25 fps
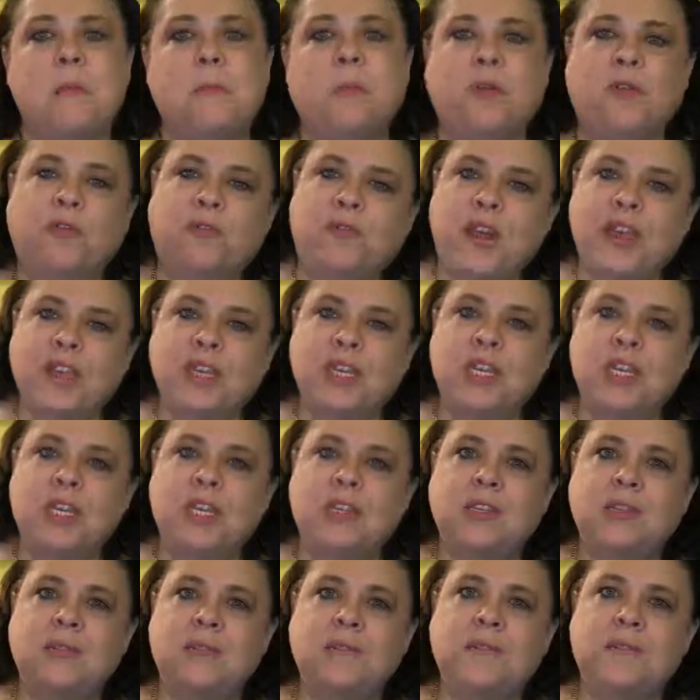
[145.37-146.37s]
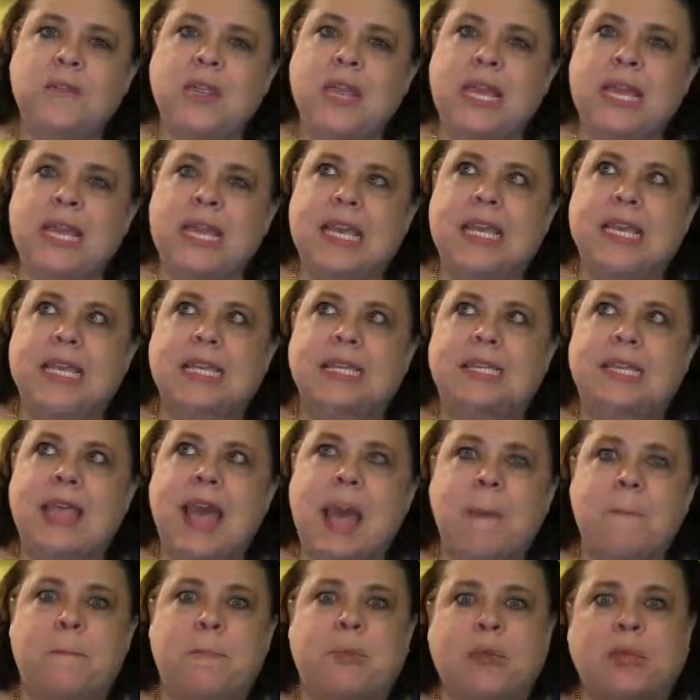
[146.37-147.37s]
Perfectionism is
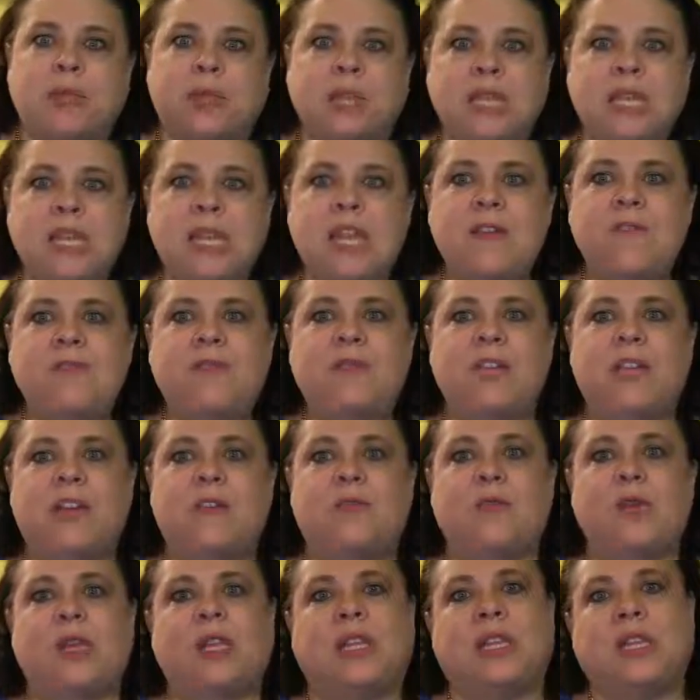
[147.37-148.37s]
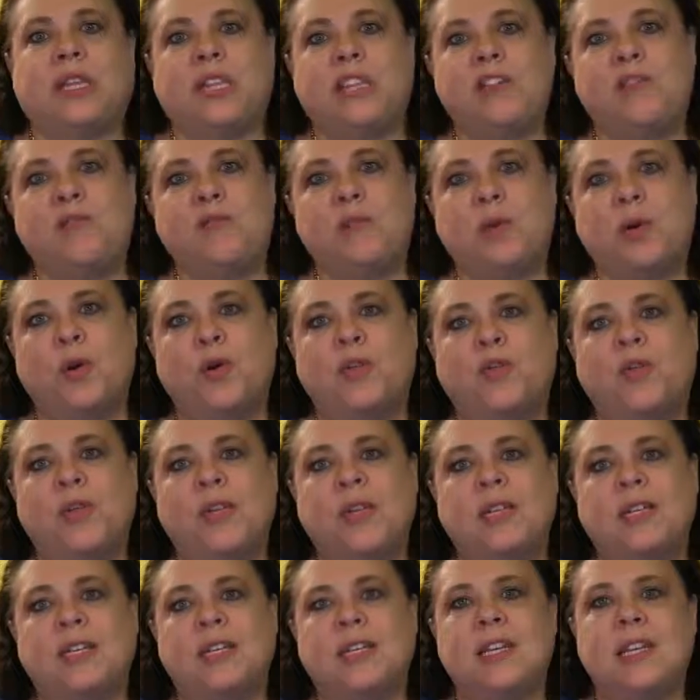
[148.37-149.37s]
that belief that if we live
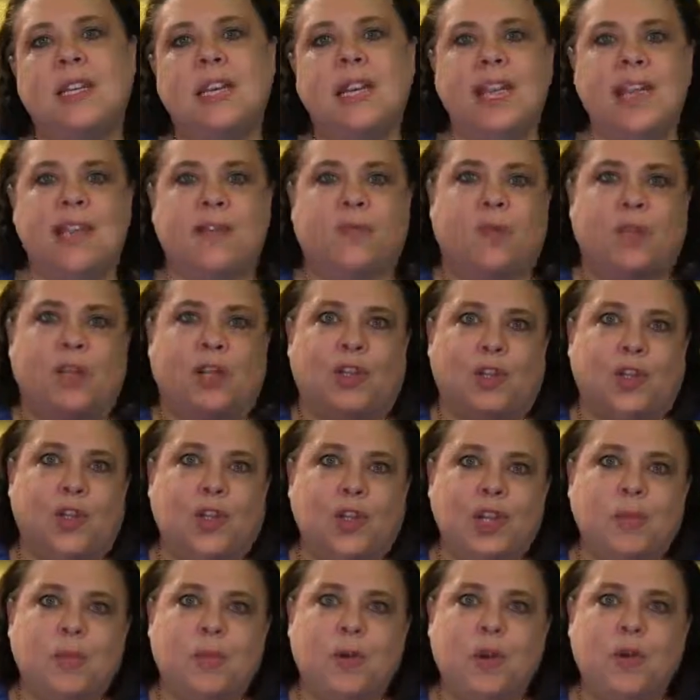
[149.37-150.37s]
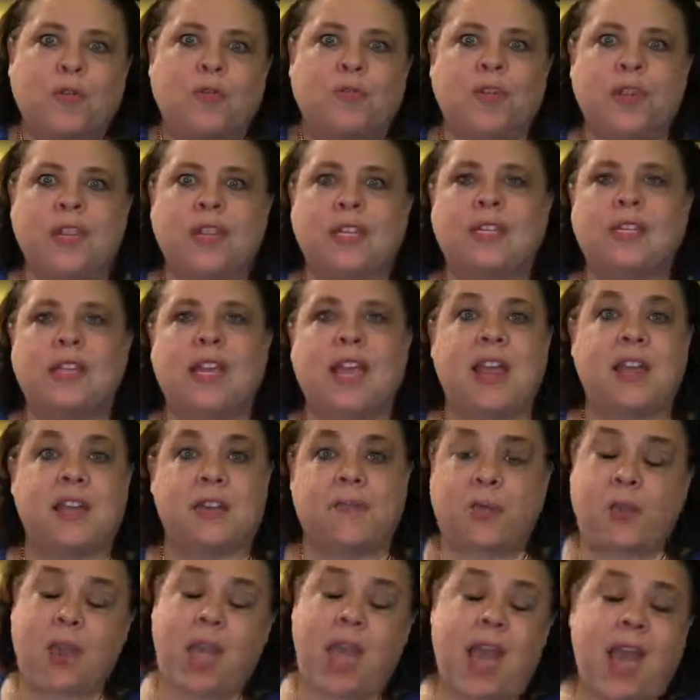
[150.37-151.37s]
perfect, if we look perfect, and
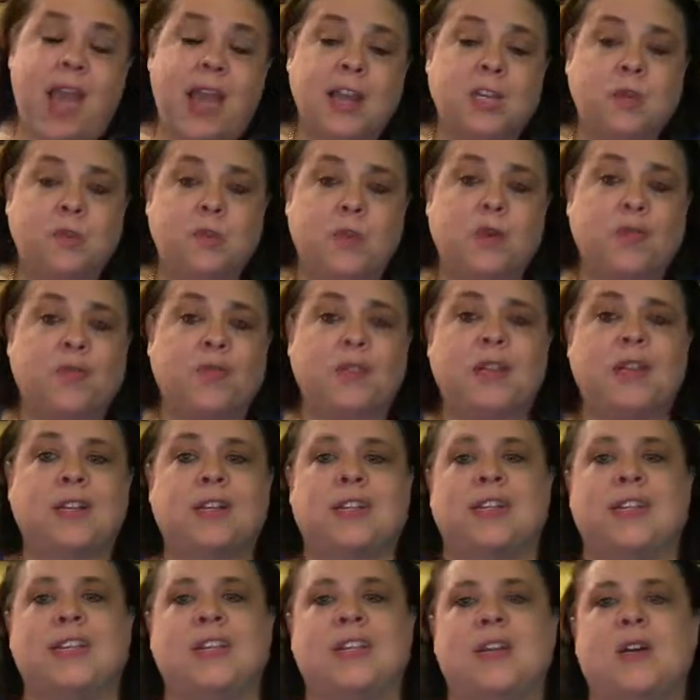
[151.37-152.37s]
if we act perfect,